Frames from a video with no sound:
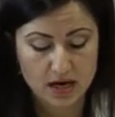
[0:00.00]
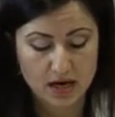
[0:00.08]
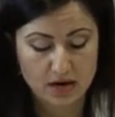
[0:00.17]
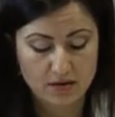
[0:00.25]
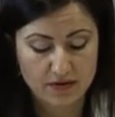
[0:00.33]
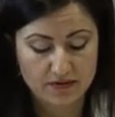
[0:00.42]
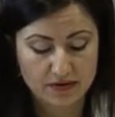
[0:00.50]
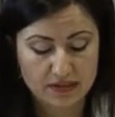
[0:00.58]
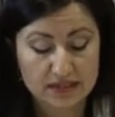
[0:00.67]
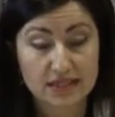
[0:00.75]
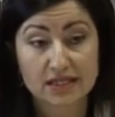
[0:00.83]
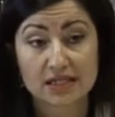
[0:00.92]
However,
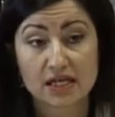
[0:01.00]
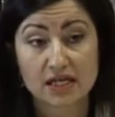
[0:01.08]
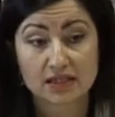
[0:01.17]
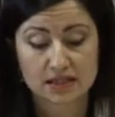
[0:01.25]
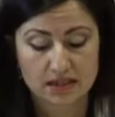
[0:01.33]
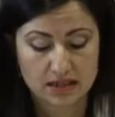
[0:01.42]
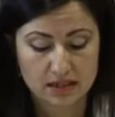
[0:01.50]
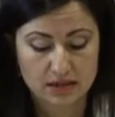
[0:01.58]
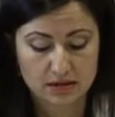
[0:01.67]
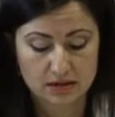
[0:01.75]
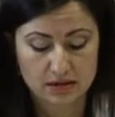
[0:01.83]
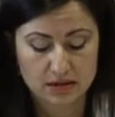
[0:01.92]
it is a task
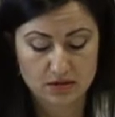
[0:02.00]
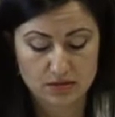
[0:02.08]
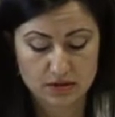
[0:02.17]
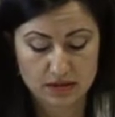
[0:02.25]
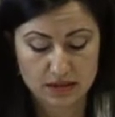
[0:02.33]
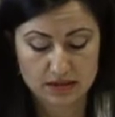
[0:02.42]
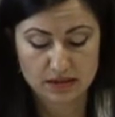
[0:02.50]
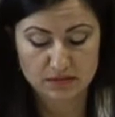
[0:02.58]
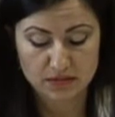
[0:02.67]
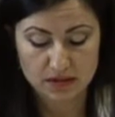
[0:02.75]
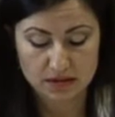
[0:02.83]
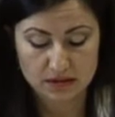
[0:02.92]
that the Union has
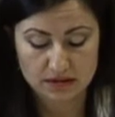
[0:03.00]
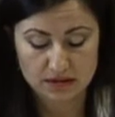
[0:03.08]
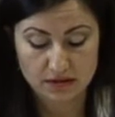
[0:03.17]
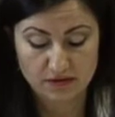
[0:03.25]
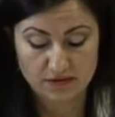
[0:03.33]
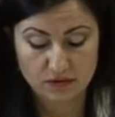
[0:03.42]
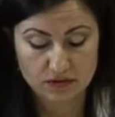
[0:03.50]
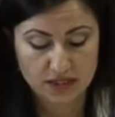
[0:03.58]
committed itself